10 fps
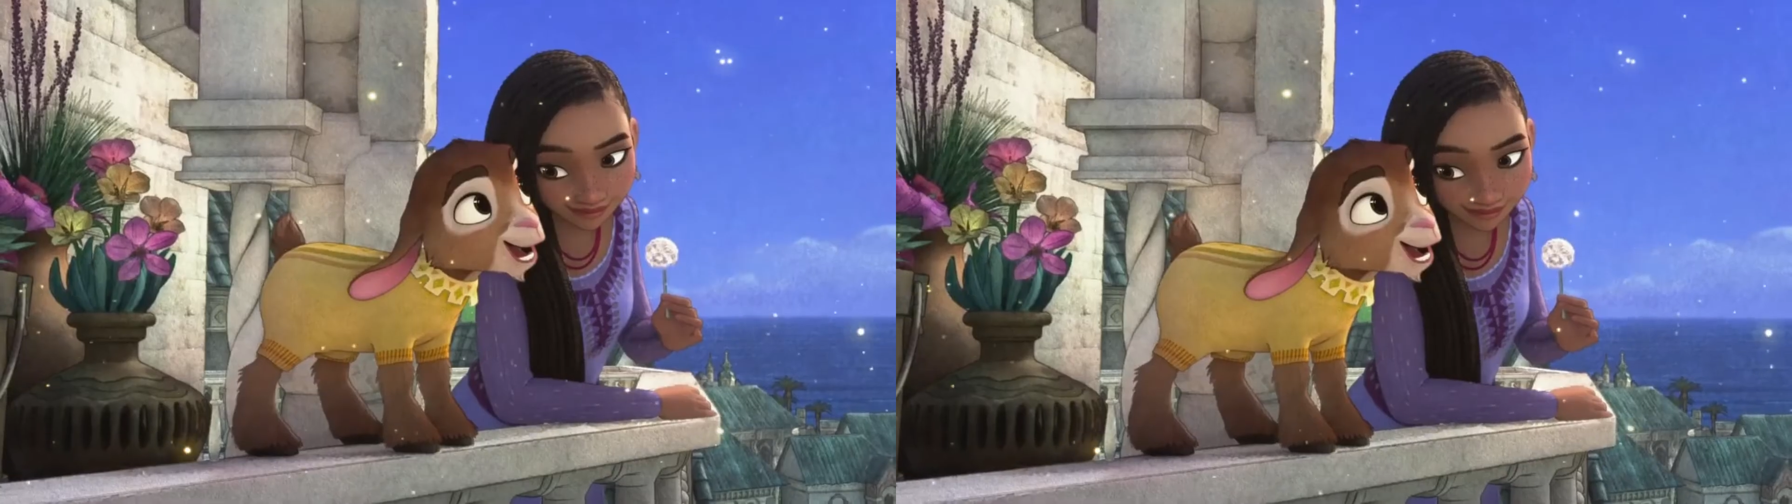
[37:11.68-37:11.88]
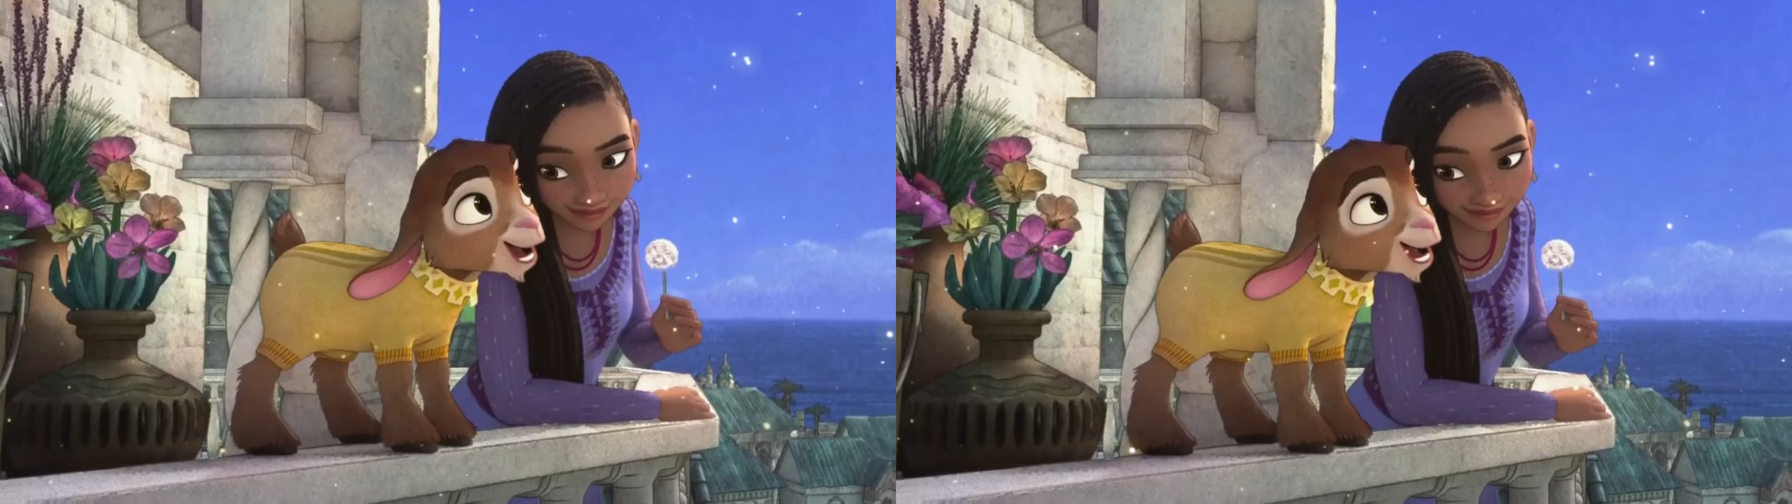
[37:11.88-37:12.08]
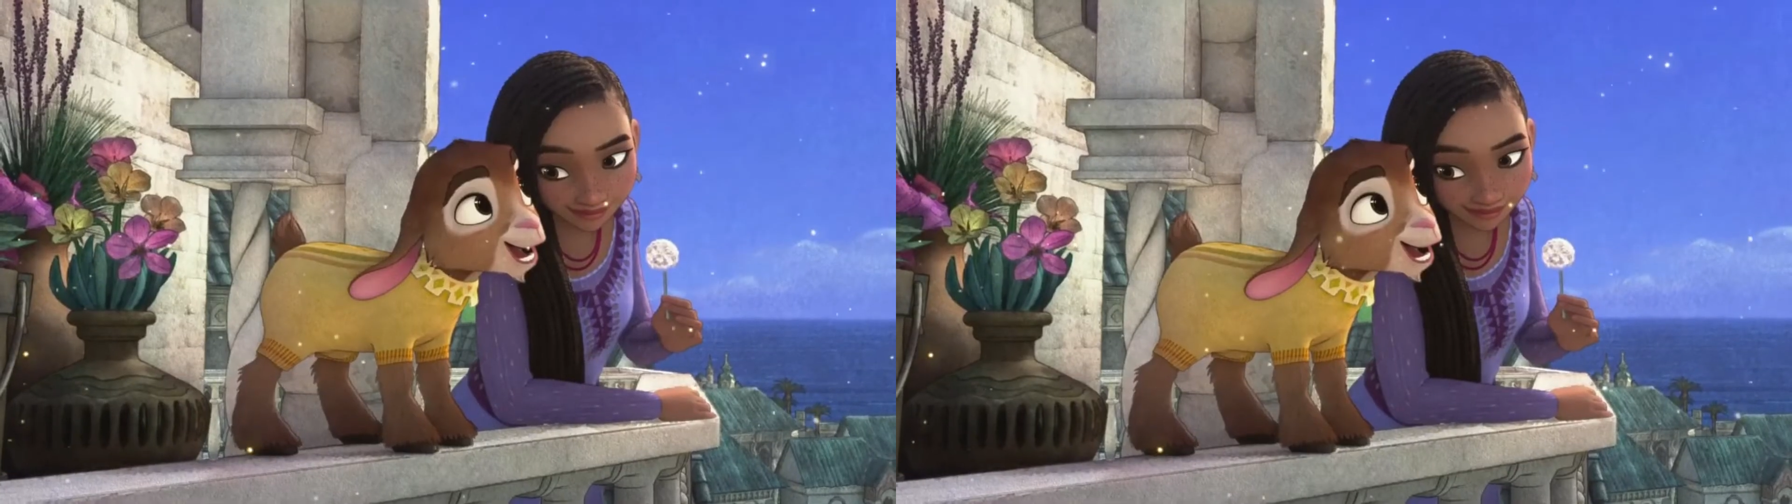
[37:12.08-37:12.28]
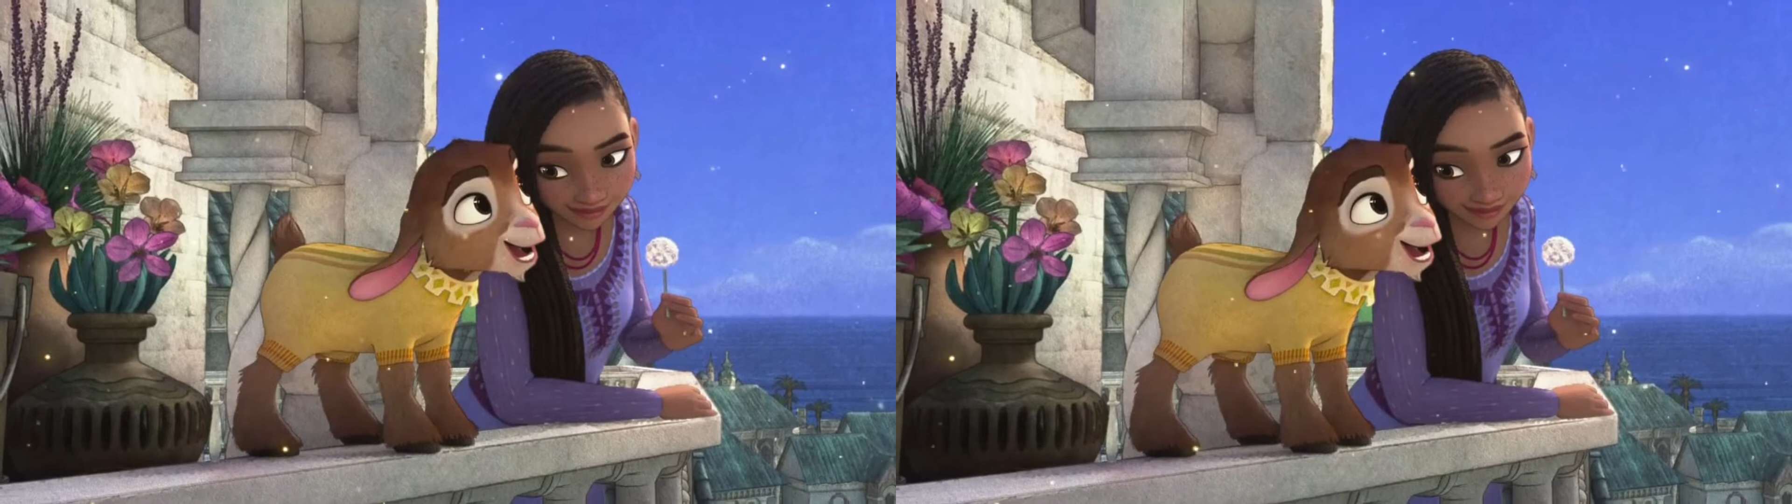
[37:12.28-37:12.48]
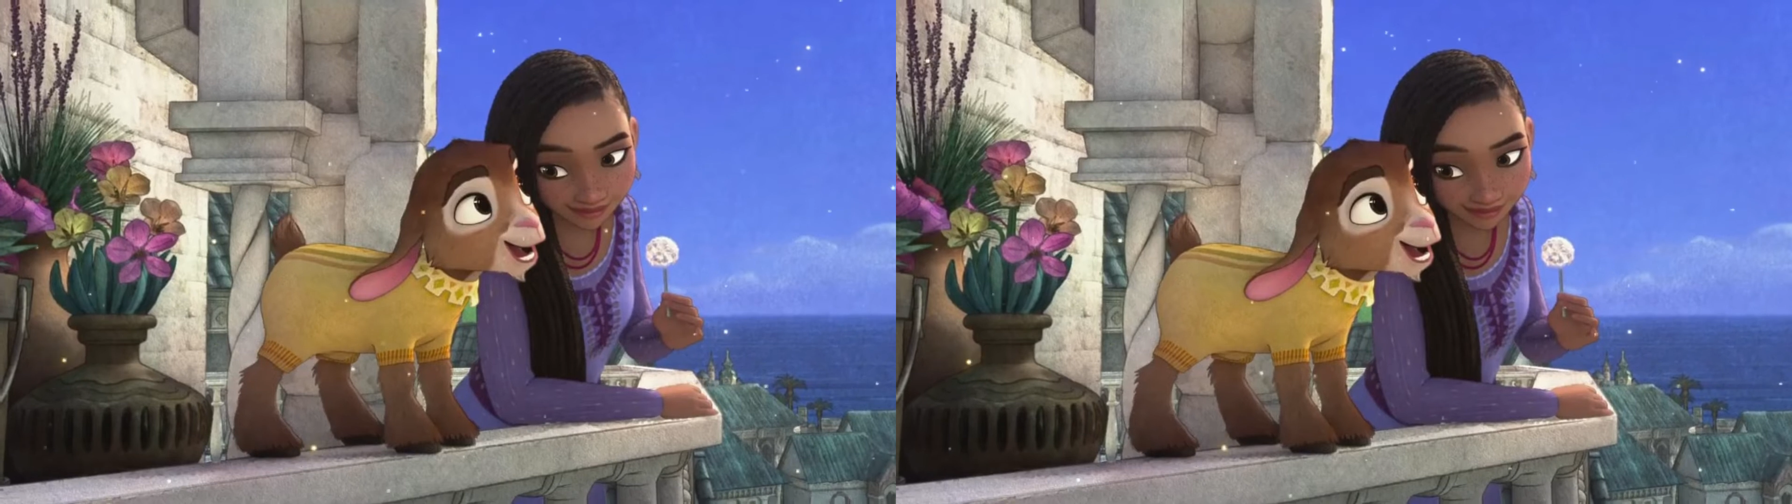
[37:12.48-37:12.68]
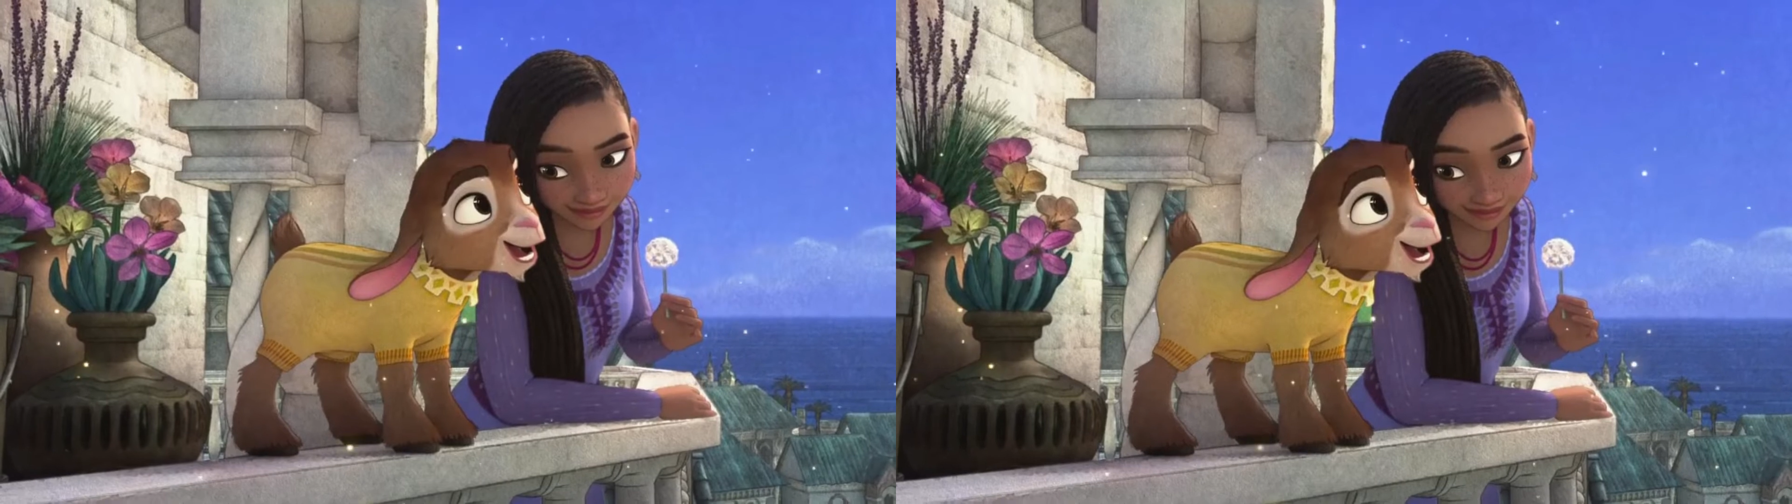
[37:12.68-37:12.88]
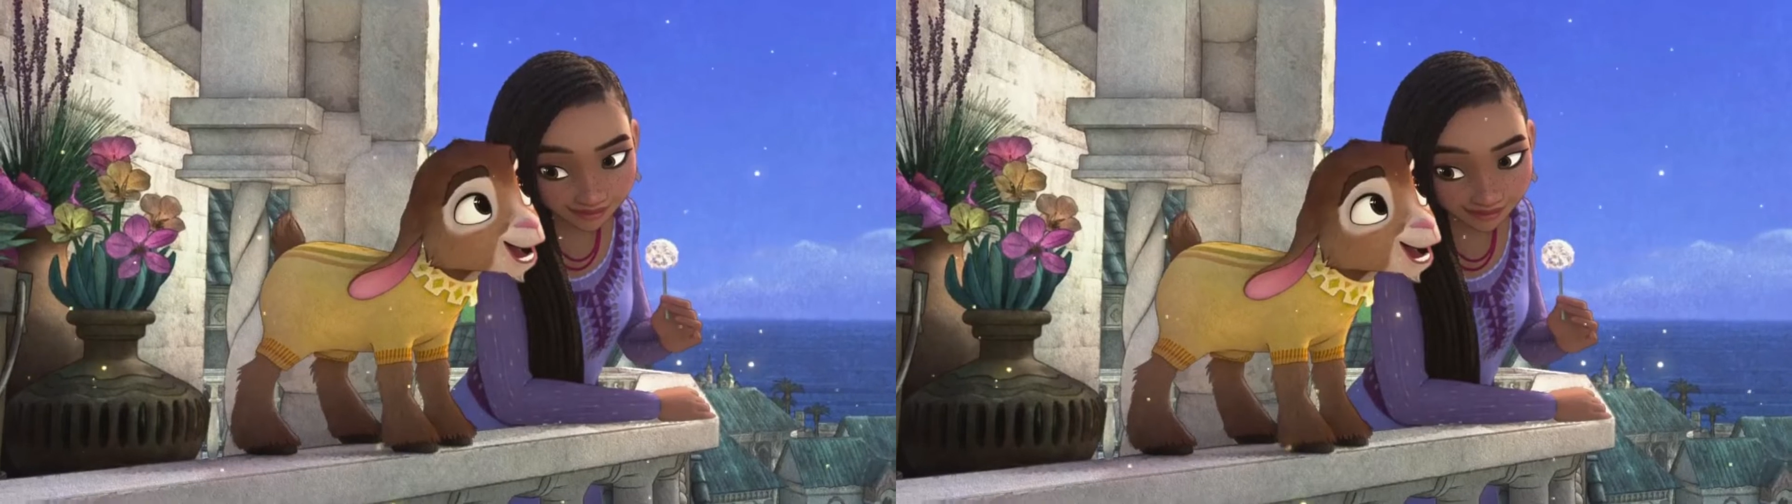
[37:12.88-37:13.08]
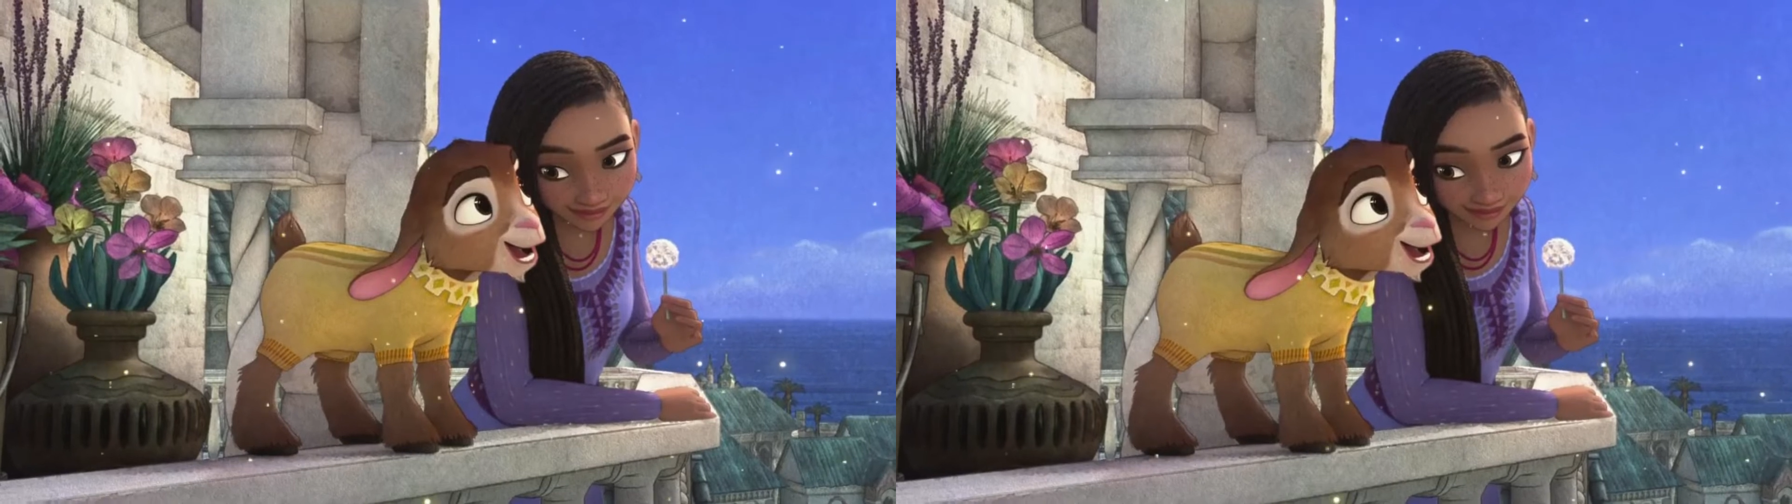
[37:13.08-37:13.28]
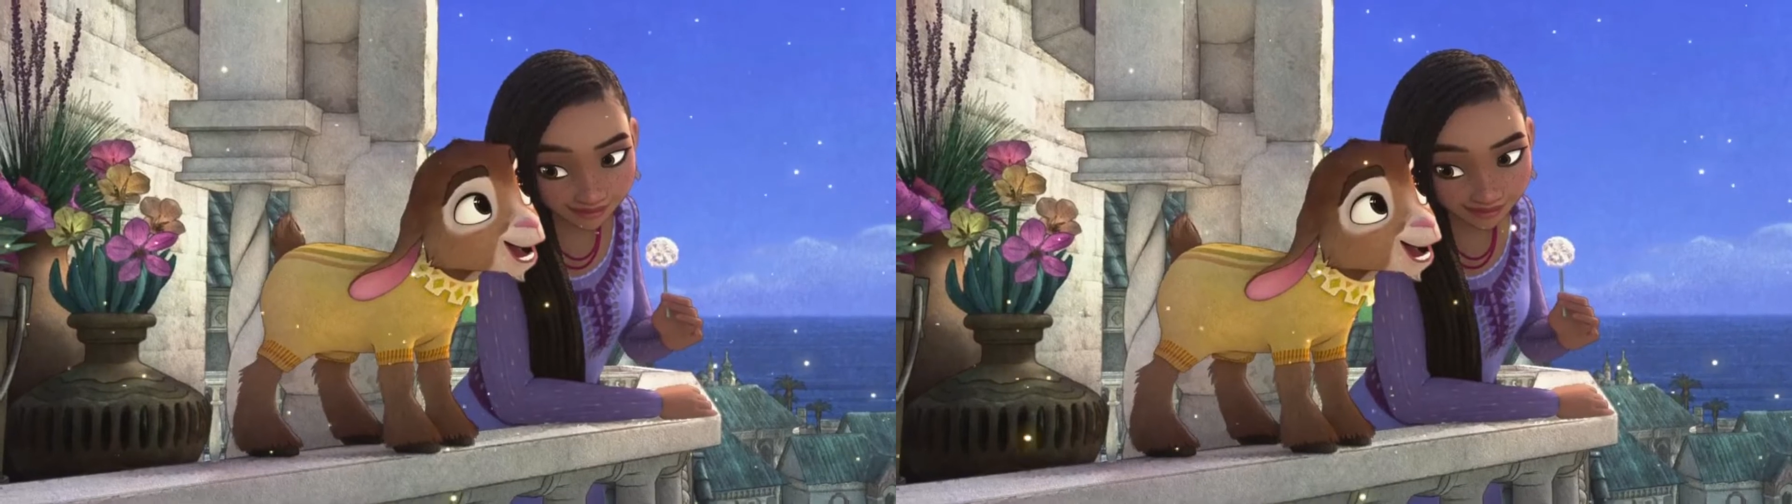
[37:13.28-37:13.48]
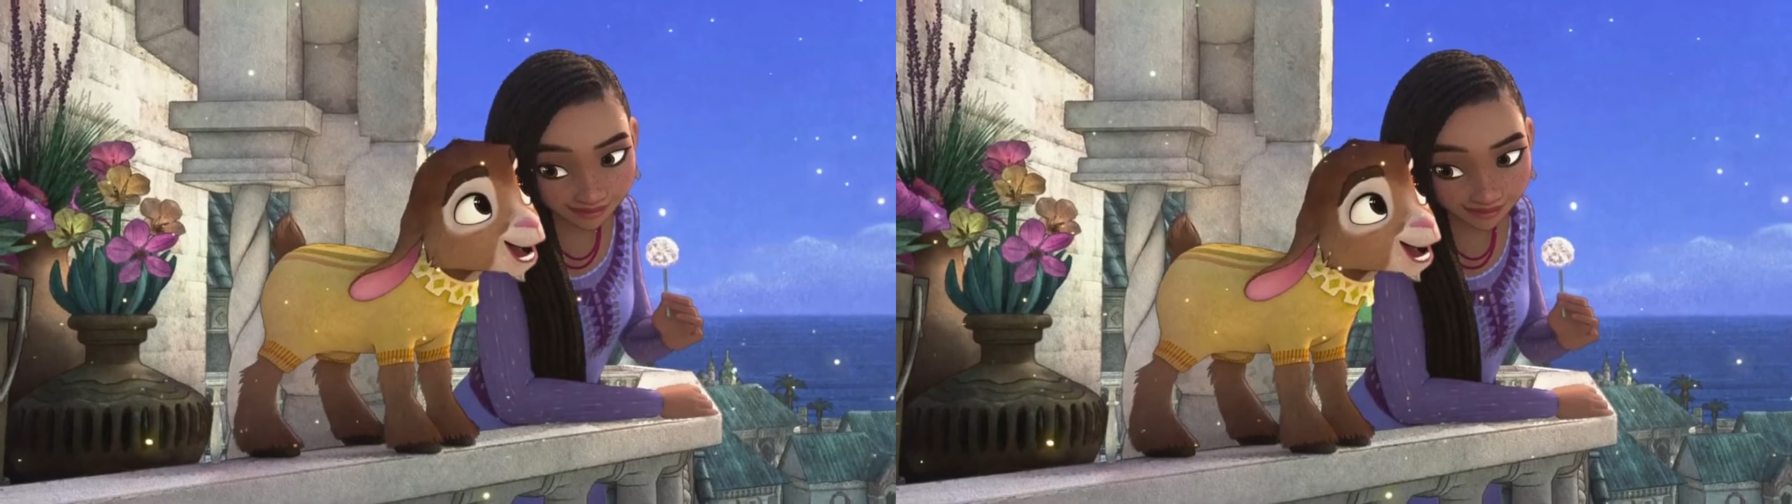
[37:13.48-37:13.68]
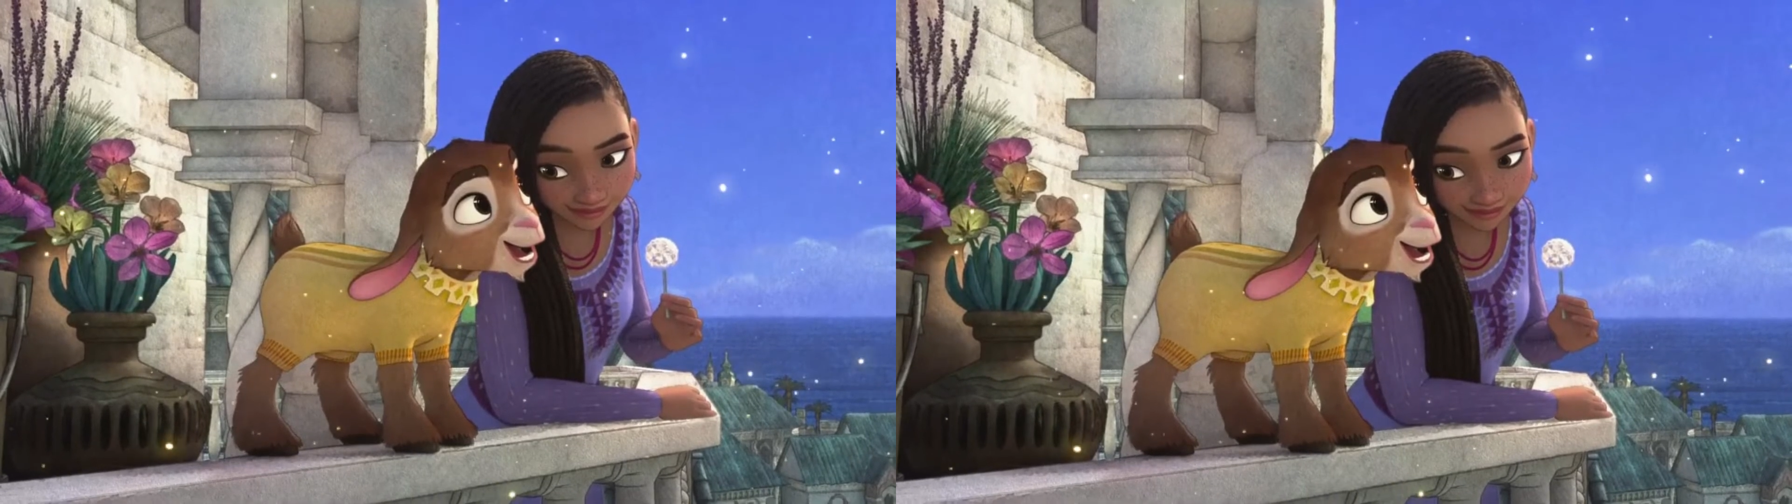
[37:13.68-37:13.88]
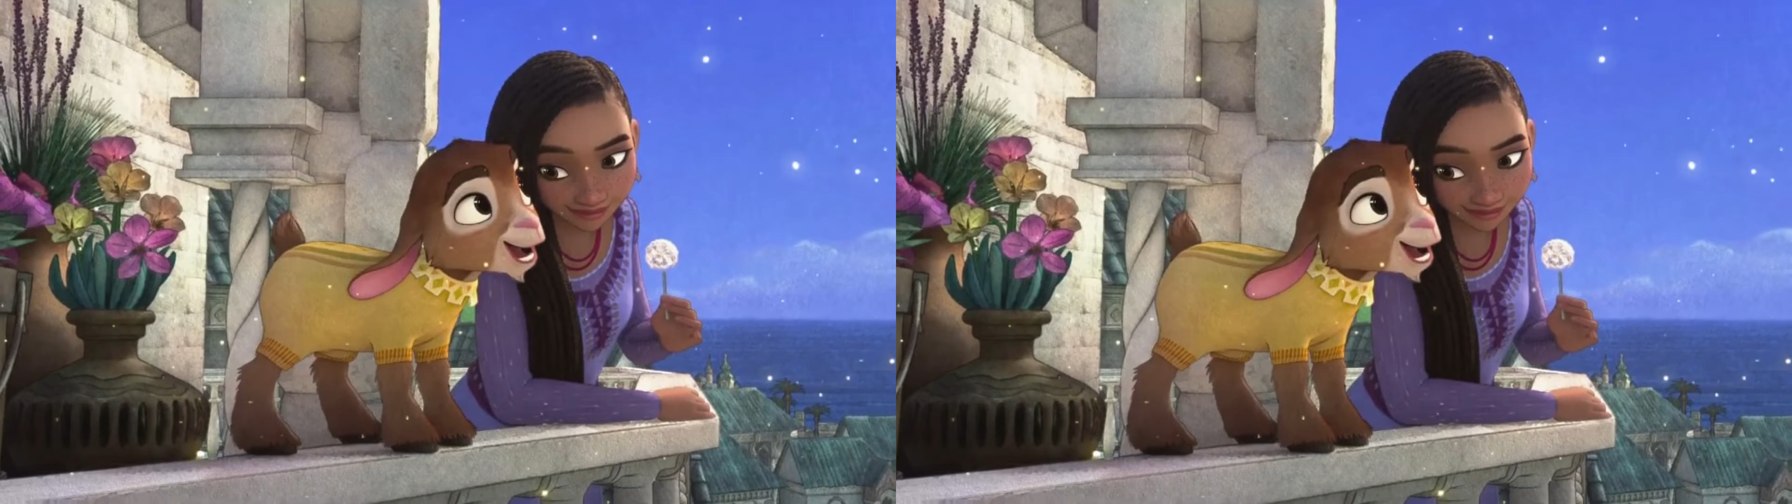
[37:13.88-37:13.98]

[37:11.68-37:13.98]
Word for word: continuous reviews and revisions.